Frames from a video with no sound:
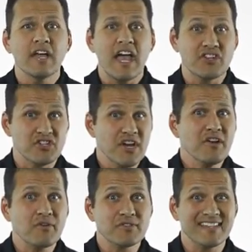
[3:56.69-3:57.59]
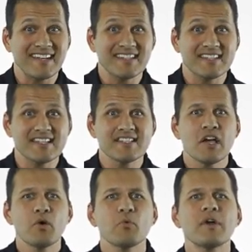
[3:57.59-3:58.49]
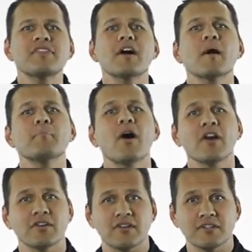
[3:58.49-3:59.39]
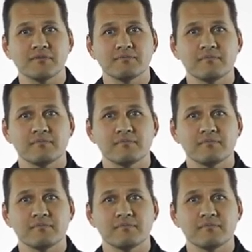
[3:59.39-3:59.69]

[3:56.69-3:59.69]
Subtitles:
and share those sentences with a partner.